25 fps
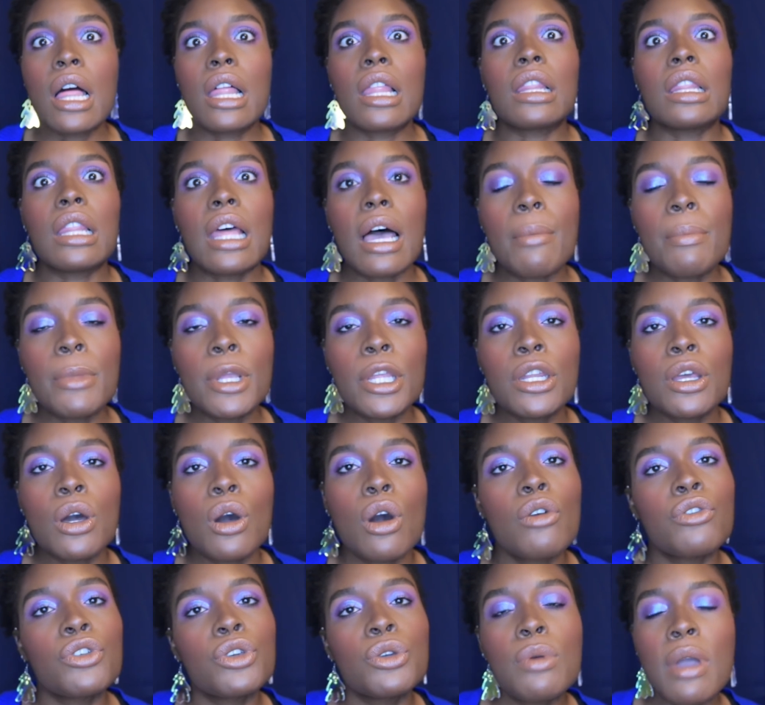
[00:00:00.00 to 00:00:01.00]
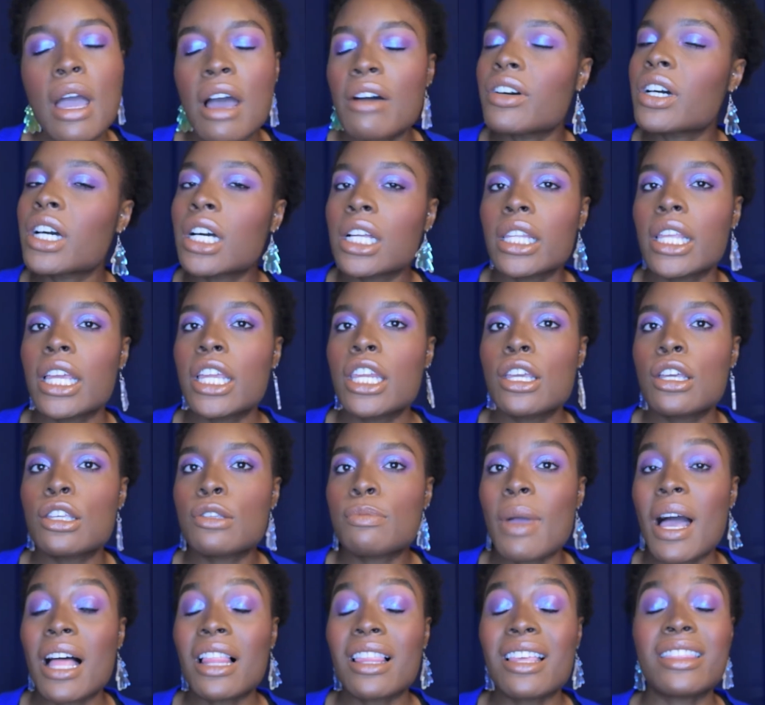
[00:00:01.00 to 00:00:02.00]
Let me know if you have a
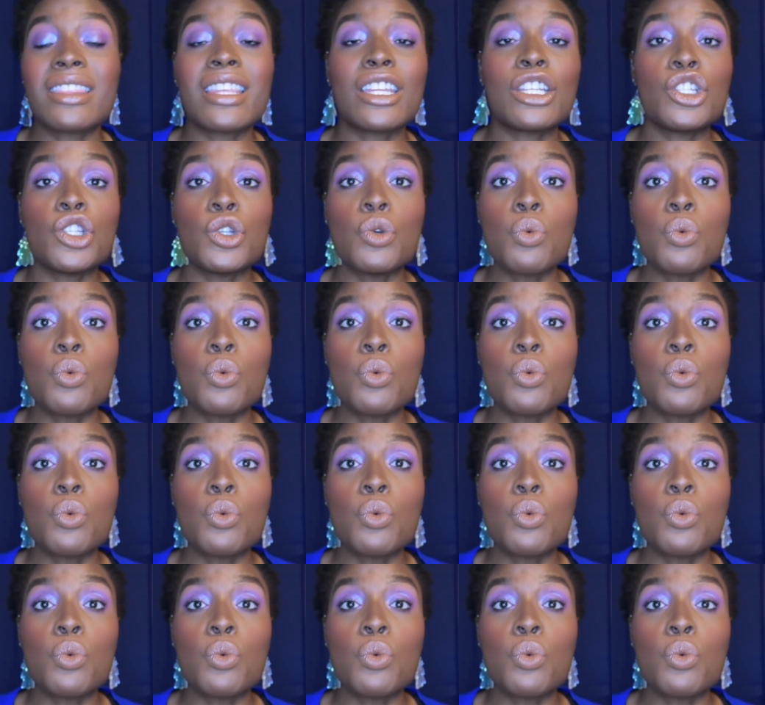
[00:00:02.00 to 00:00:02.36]
Kaledios palette that